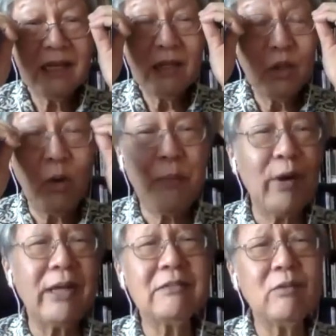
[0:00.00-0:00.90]
No
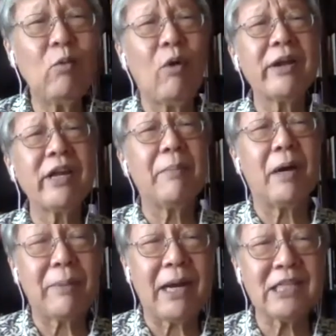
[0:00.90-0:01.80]
point worrying
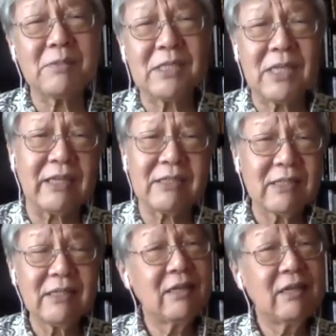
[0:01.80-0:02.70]
about past mistakes.
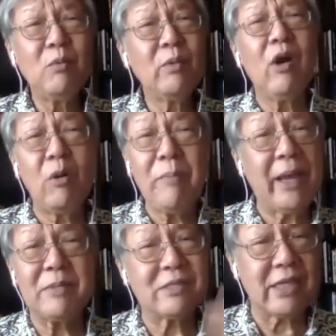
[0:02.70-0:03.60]
We all make
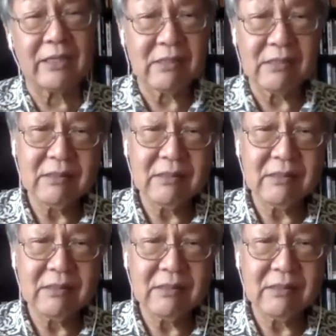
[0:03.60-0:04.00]
mistakes.